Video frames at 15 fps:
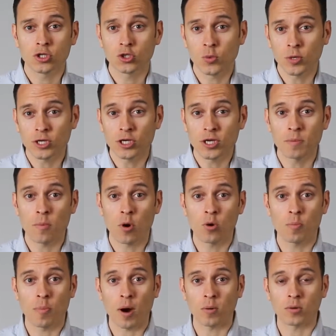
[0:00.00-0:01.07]
switching
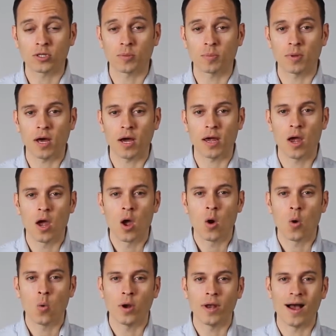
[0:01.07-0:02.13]
mode power supply
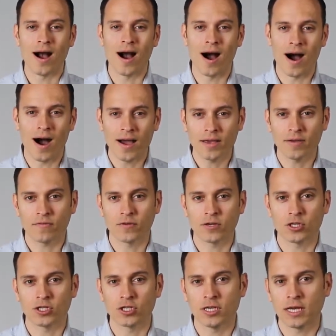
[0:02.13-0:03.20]
with high
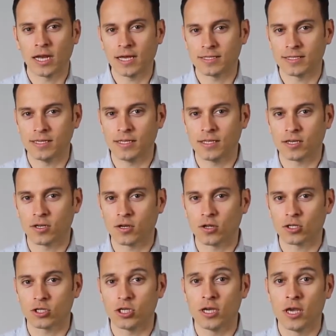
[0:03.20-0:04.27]
efficiency Class D
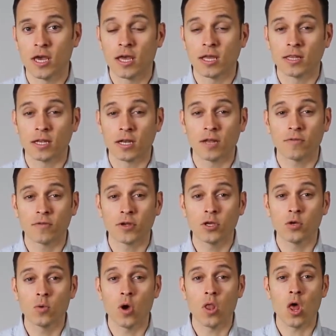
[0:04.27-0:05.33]
technology, delivering
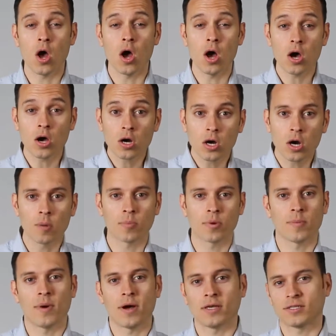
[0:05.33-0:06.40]
you an
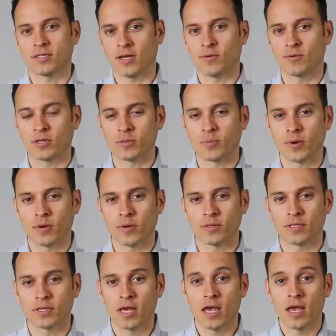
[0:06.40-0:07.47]
uncompromised sound
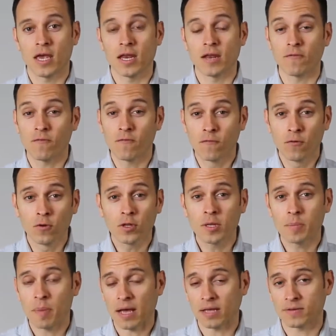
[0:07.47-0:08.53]
experience in a fully
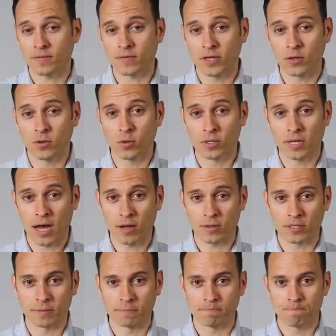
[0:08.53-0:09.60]
passively cooled
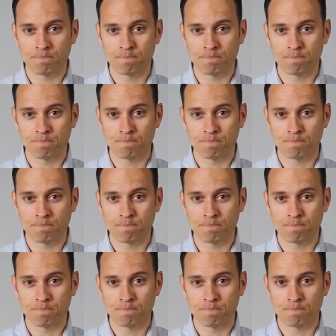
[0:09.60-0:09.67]
housing.